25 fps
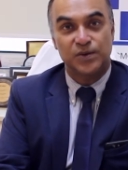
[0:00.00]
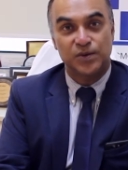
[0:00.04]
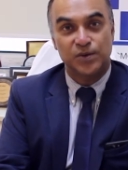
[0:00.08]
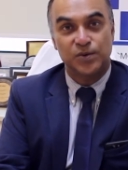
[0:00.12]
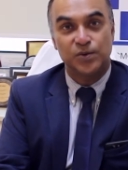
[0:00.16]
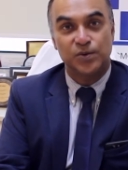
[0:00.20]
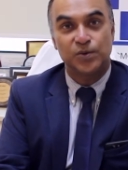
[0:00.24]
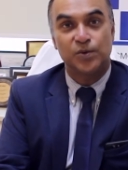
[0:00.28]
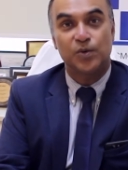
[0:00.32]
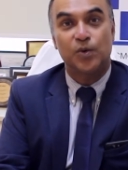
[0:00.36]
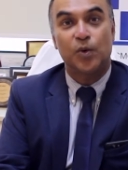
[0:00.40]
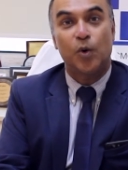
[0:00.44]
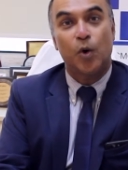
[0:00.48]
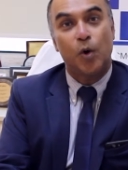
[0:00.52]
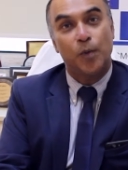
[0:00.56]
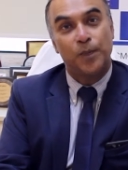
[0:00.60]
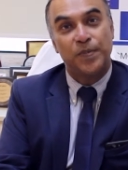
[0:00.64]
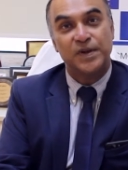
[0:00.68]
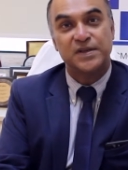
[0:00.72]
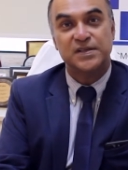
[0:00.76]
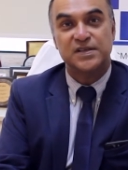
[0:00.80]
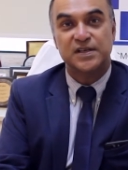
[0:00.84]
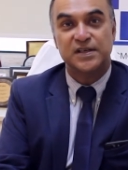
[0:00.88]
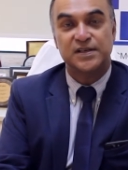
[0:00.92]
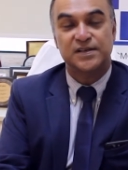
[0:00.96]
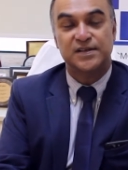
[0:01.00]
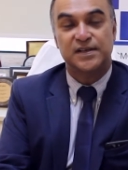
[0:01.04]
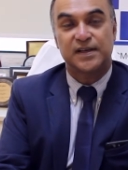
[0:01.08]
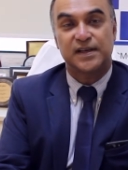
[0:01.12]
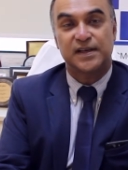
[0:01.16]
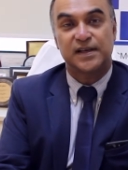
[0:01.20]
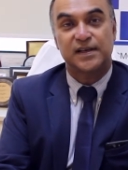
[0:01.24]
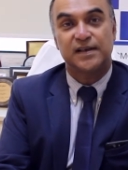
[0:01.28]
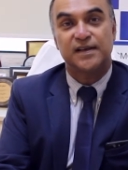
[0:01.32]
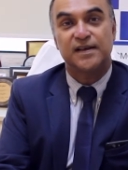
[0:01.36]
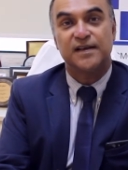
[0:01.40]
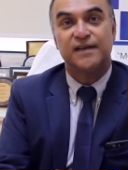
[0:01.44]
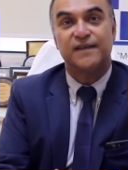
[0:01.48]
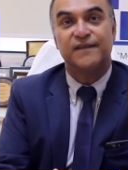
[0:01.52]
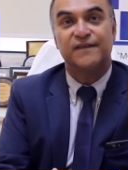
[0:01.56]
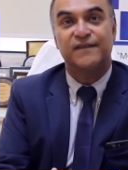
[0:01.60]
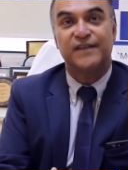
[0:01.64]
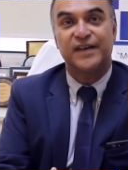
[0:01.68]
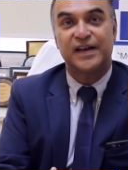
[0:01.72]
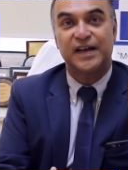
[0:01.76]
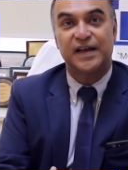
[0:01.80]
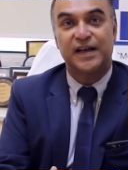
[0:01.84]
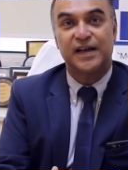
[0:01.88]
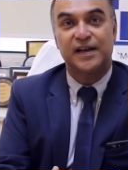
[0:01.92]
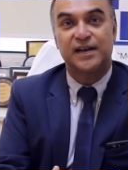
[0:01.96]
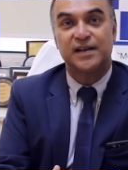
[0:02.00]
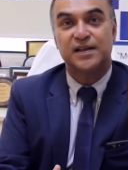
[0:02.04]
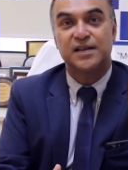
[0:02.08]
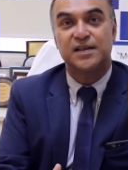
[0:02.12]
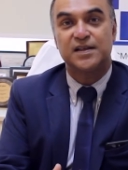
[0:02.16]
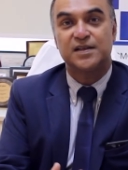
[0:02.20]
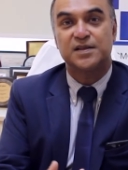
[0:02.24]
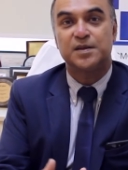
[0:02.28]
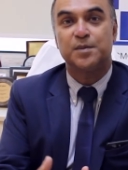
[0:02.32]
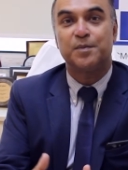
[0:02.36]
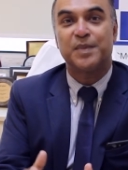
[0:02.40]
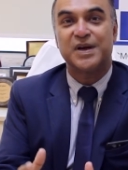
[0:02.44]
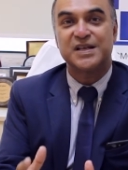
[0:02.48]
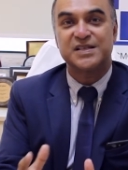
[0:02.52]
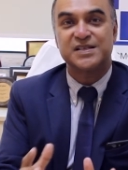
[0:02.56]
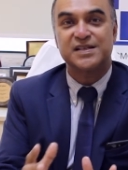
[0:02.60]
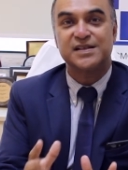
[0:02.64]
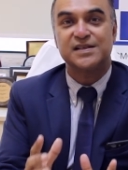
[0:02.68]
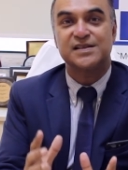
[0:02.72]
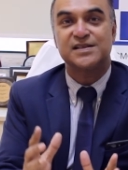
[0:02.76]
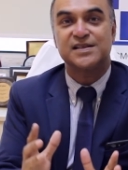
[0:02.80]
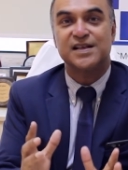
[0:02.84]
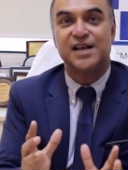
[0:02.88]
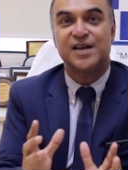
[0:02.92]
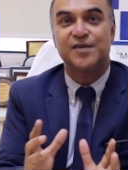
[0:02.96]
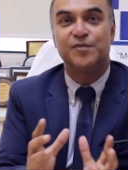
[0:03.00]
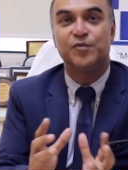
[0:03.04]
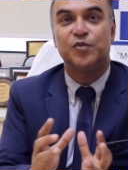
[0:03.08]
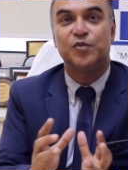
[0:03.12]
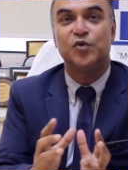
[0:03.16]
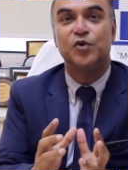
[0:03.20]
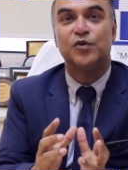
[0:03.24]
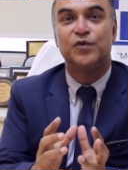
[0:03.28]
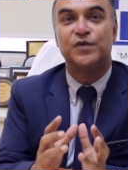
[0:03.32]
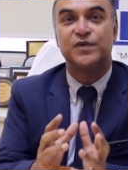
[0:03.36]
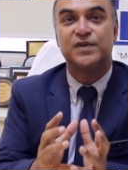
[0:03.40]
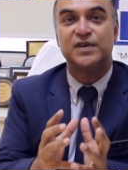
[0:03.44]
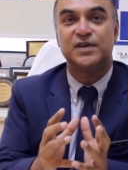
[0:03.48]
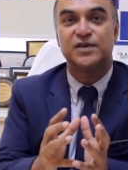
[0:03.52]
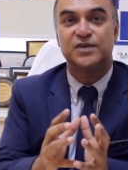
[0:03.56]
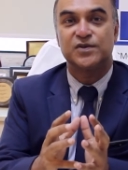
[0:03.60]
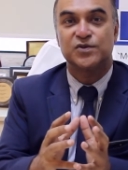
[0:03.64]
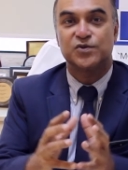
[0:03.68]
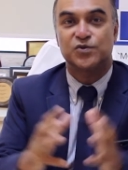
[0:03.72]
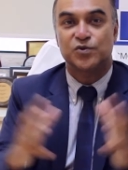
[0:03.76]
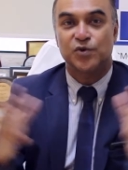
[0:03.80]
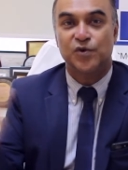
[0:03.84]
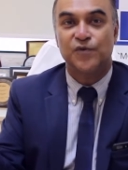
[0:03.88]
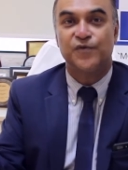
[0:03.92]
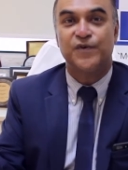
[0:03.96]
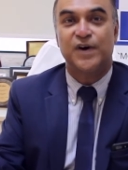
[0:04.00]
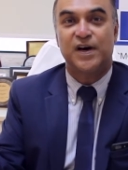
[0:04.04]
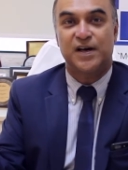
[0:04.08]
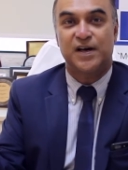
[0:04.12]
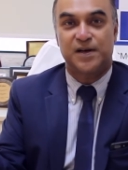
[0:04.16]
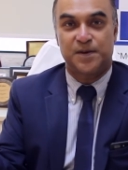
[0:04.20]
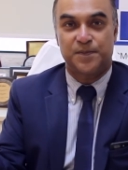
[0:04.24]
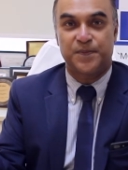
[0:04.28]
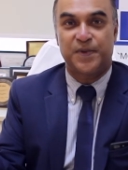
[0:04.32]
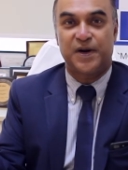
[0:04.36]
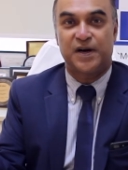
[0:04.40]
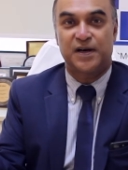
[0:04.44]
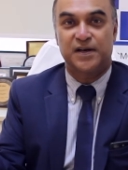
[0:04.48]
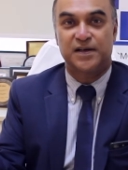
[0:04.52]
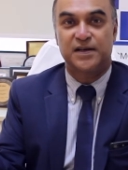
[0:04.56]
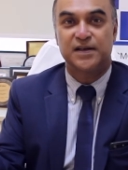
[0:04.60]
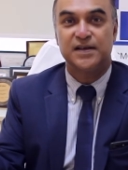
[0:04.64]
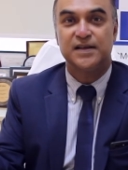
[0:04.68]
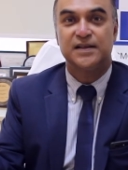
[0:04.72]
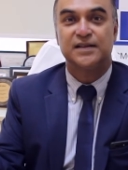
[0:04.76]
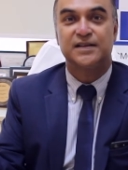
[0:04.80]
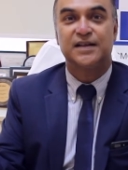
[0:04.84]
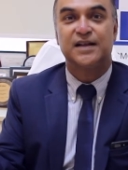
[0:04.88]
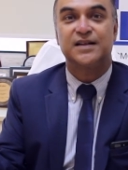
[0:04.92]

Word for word: do open surgery where the muscles have moved so far apart